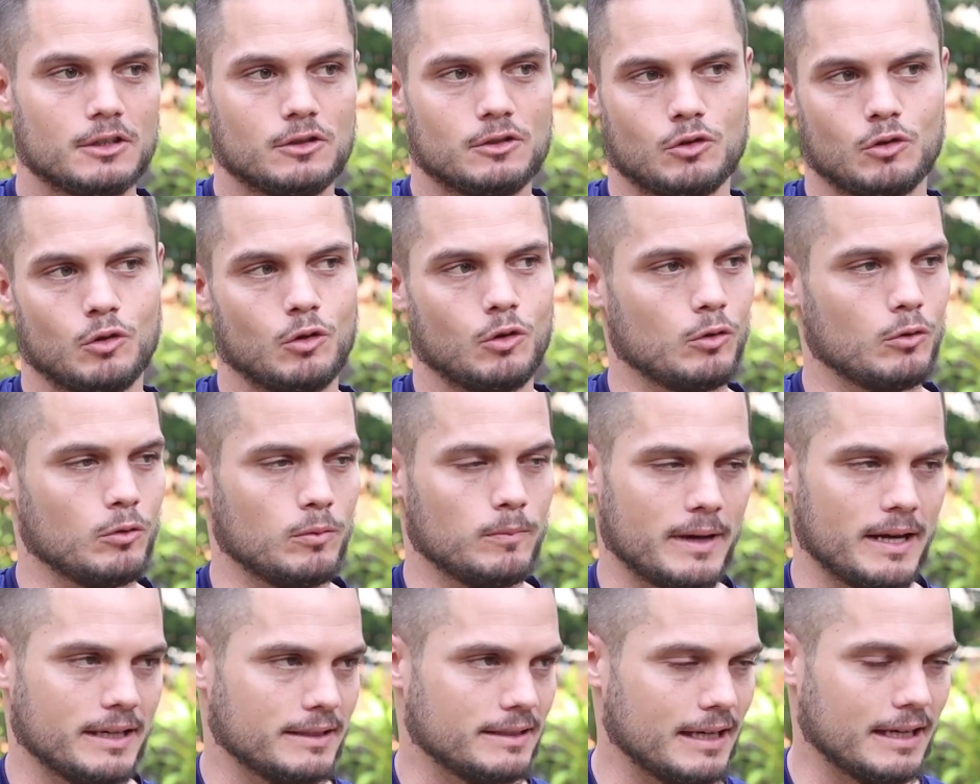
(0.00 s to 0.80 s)
So all
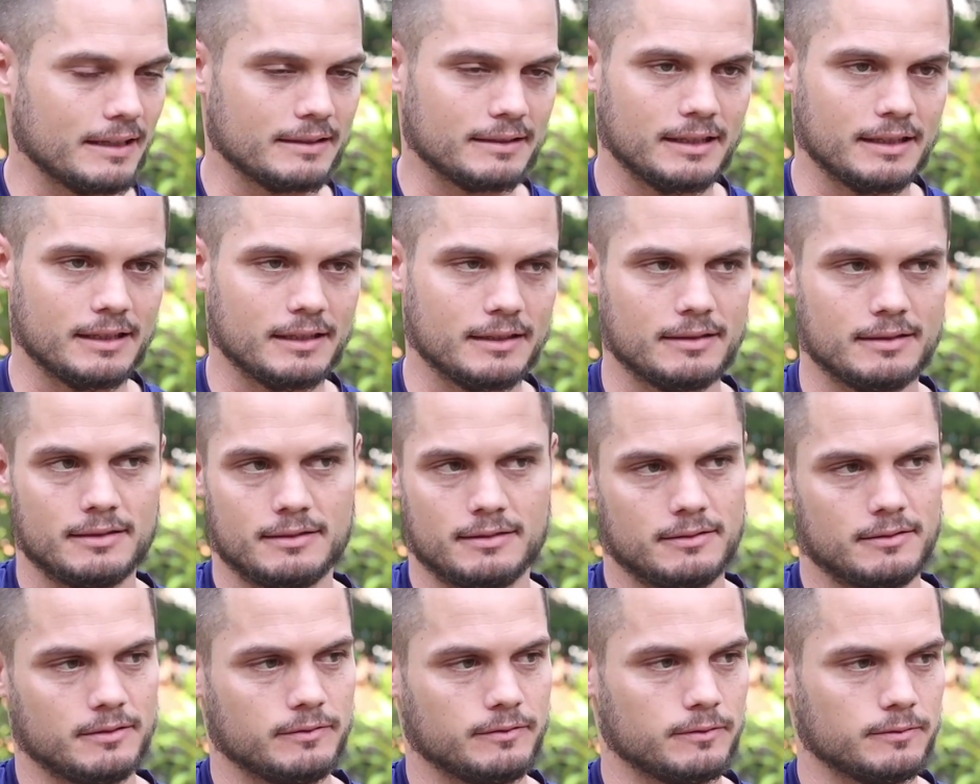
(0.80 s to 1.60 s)
my
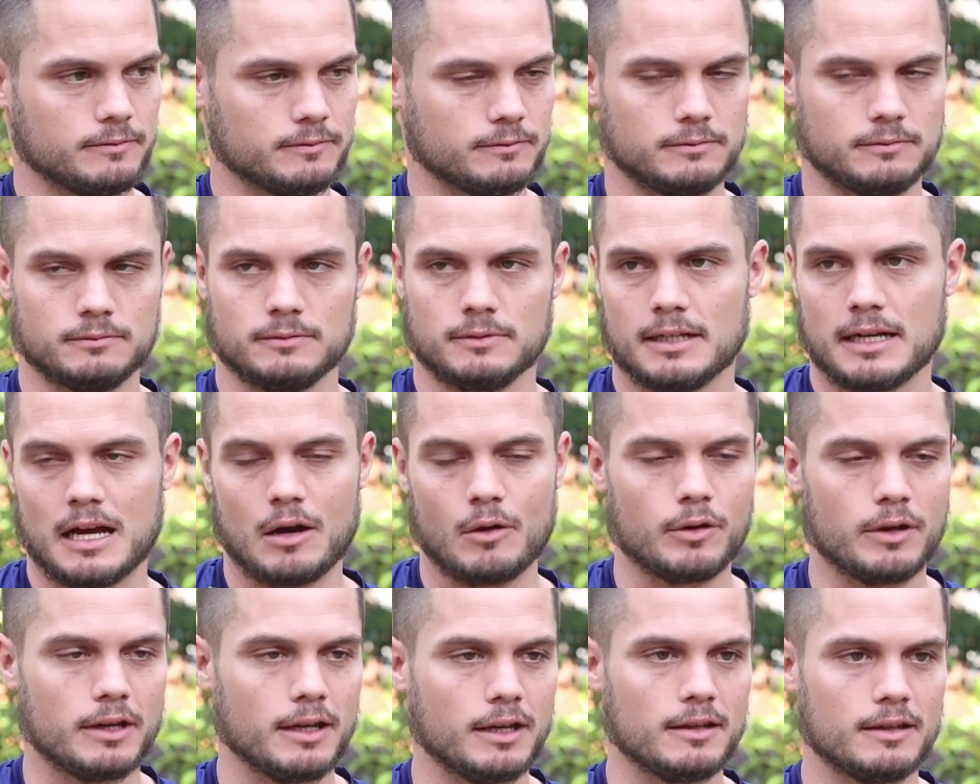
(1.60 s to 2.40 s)
tactics
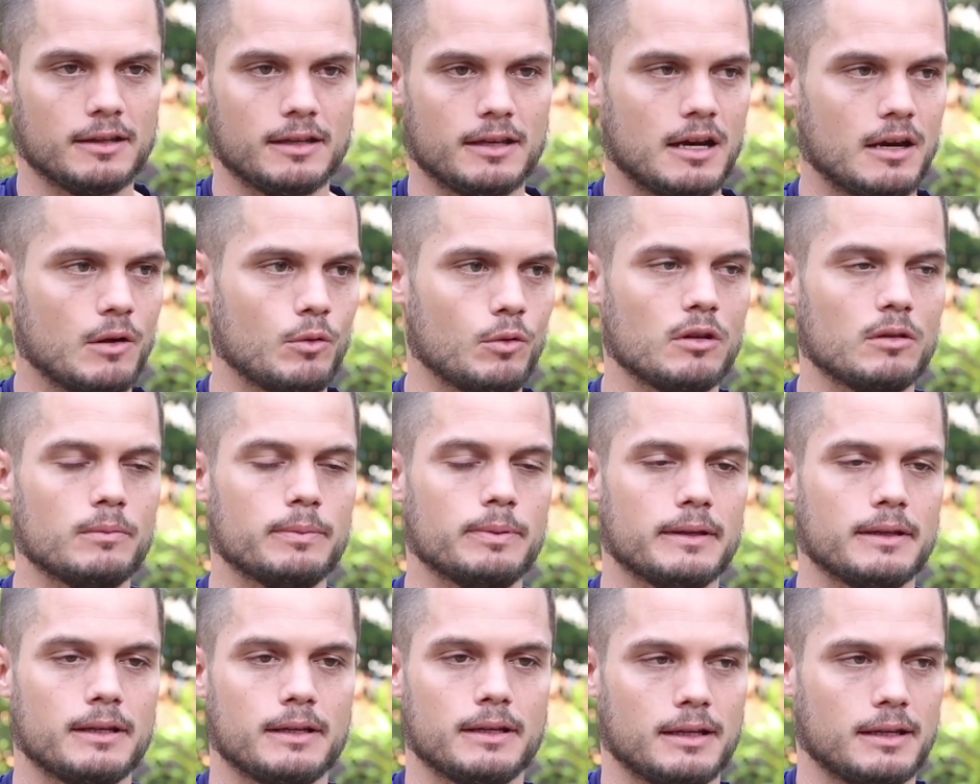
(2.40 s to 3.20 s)
now in India will
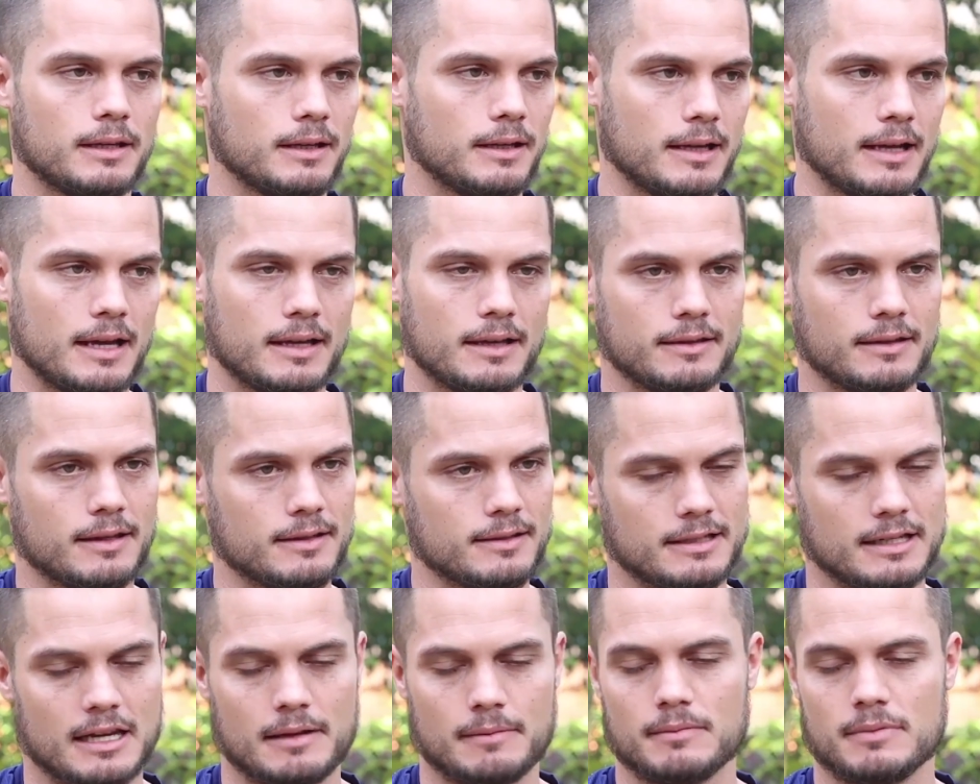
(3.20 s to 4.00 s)
be like the
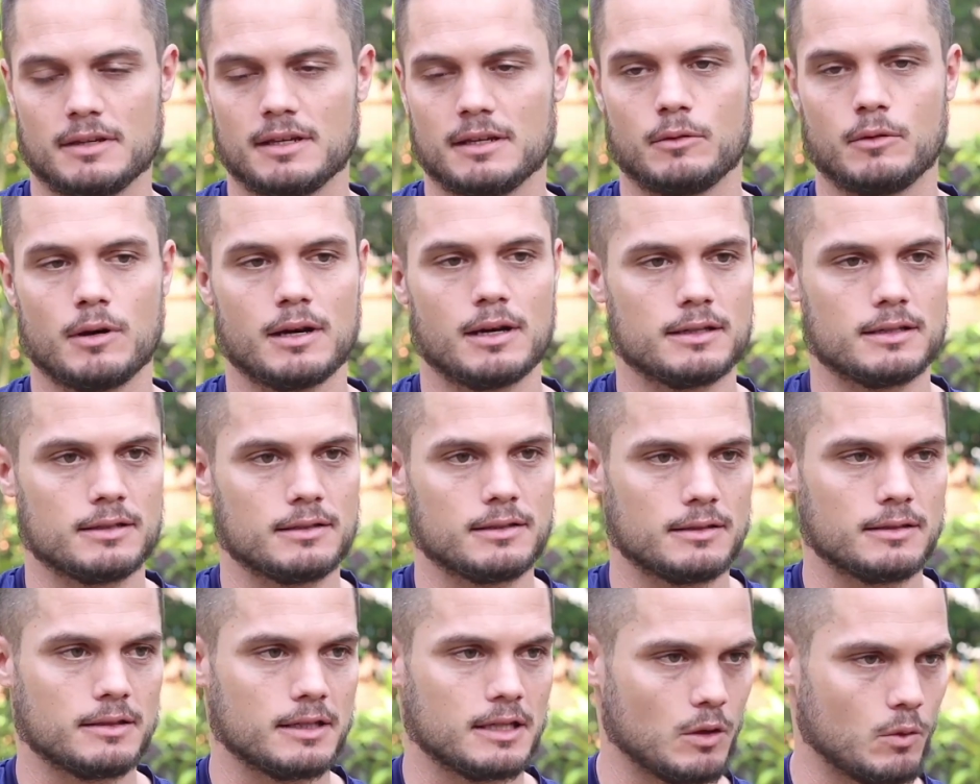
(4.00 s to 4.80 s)
same
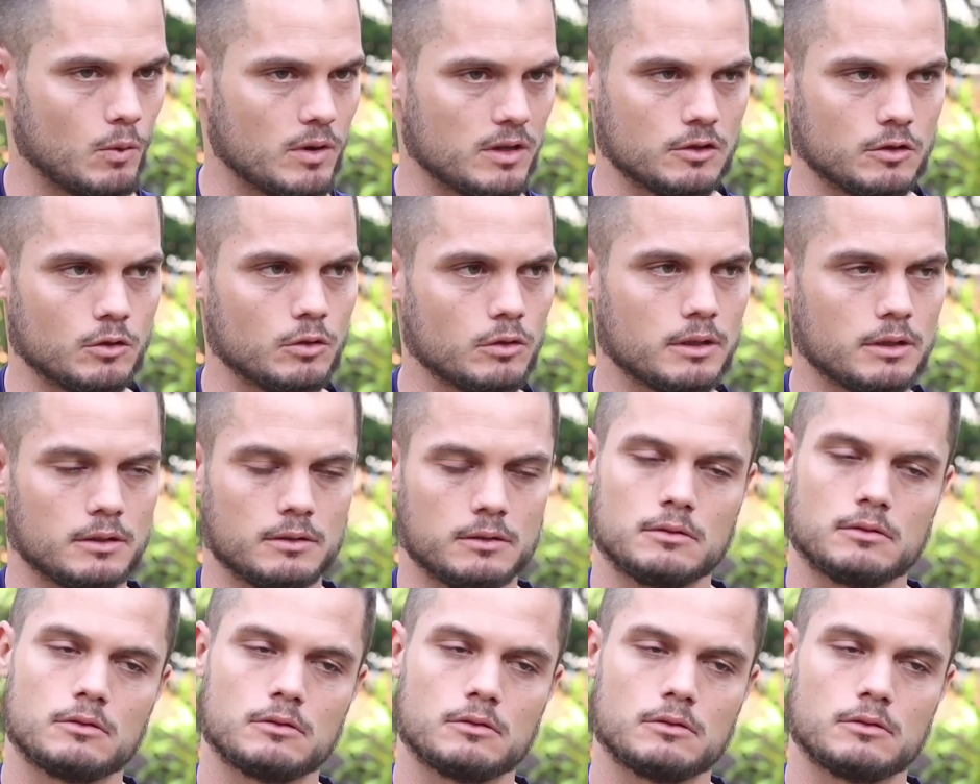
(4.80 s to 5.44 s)
he was doing.